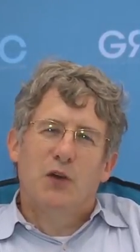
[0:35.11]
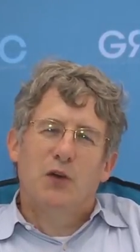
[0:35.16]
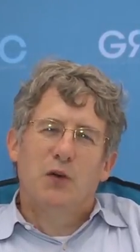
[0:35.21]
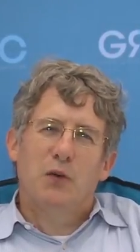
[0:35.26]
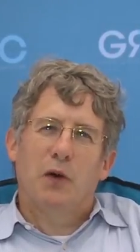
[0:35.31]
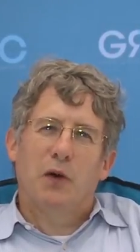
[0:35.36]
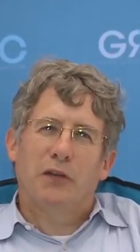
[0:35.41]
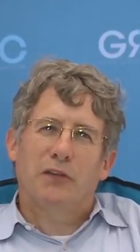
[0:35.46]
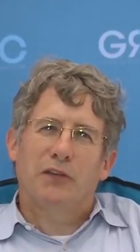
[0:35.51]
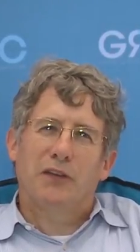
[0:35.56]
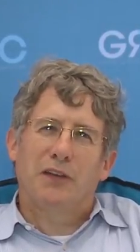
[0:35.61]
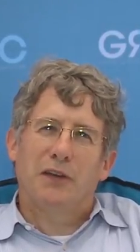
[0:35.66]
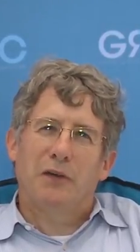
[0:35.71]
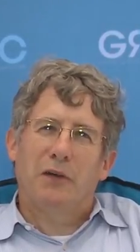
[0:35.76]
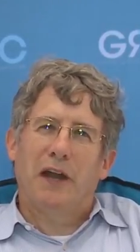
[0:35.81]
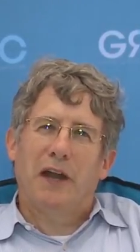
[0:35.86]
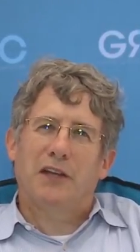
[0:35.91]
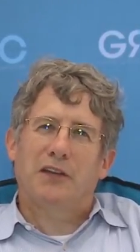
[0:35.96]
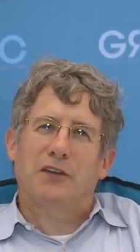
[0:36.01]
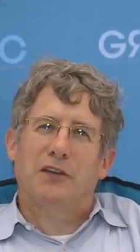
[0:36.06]
who was the
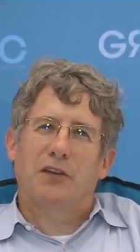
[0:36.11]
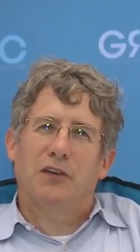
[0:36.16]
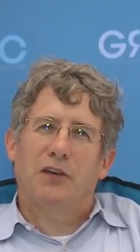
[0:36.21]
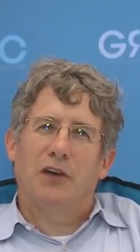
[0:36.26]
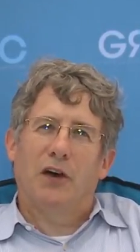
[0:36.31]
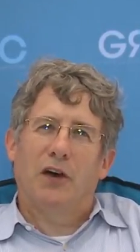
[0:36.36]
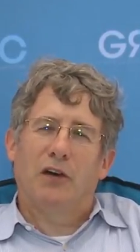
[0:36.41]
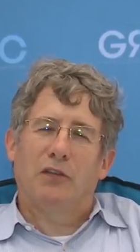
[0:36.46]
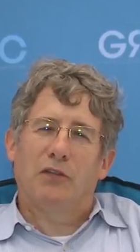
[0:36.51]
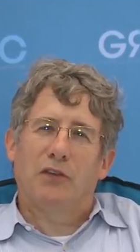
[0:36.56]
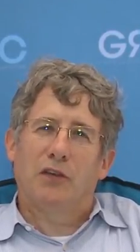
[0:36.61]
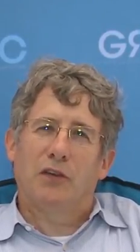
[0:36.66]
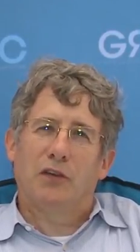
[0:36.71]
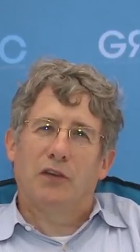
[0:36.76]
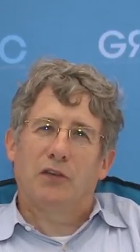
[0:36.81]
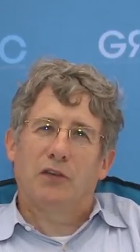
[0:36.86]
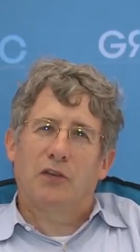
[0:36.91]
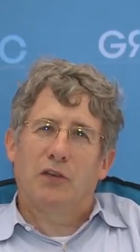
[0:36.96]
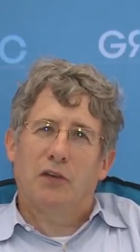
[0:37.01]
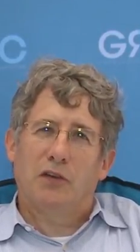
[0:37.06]
director of
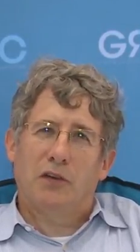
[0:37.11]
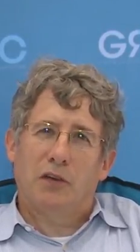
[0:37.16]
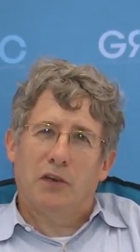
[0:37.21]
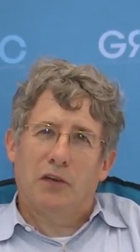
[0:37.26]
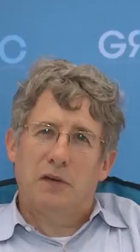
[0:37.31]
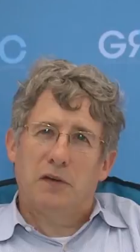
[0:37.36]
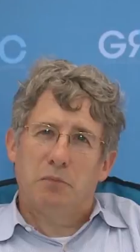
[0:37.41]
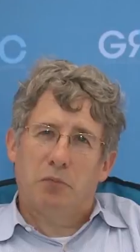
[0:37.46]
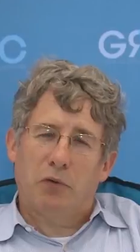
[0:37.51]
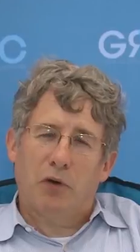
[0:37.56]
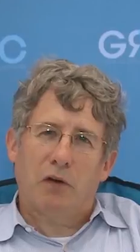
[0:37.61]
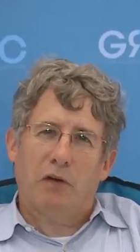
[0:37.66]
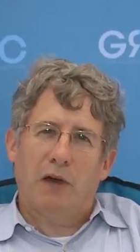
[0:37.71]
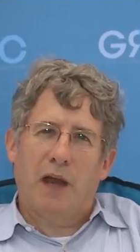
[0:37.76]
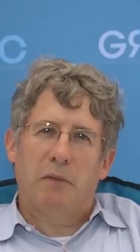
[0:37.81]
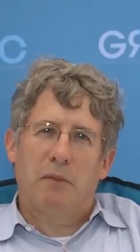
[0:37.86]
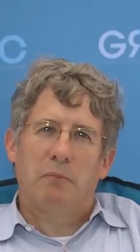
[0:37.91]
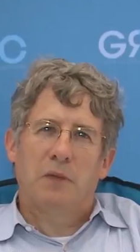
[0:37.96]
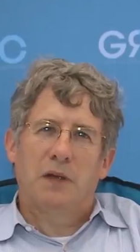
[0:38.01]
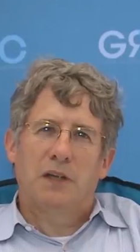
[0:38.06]
the culinary
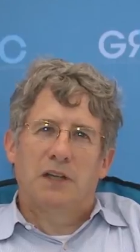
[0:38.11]
program.